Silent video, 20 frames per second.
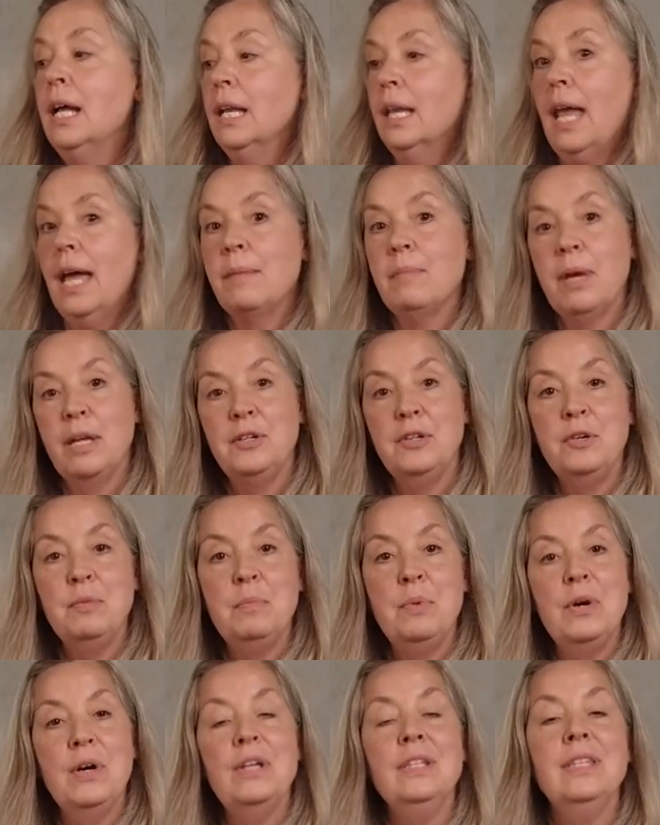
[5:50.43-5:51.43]
like my new
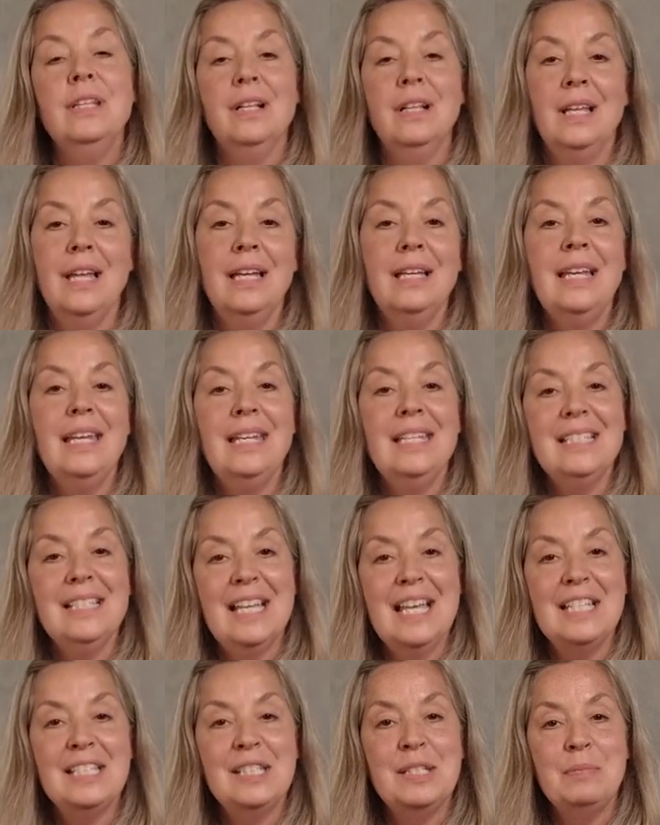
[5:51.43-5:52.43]
book, The Clay Lady's
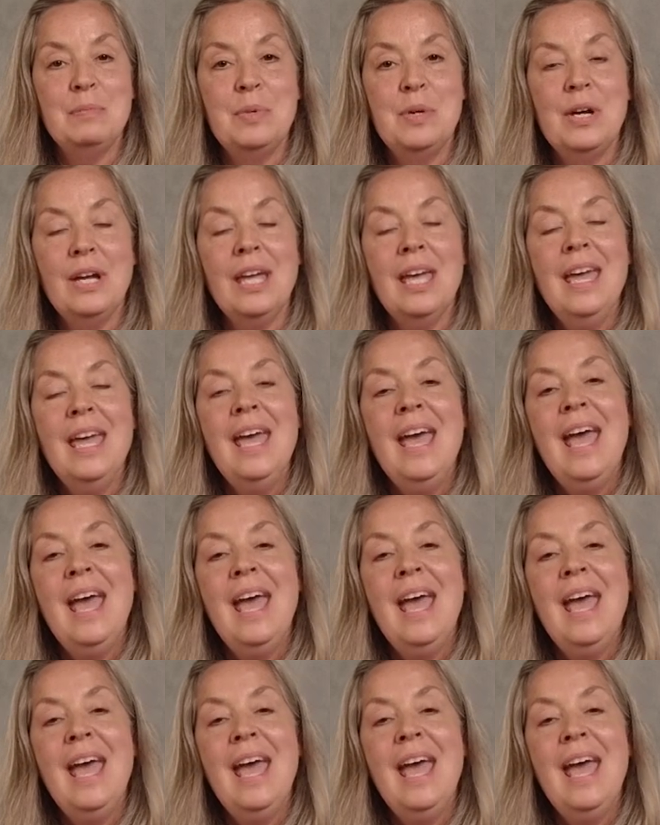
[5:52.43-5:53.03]
Lesson Book.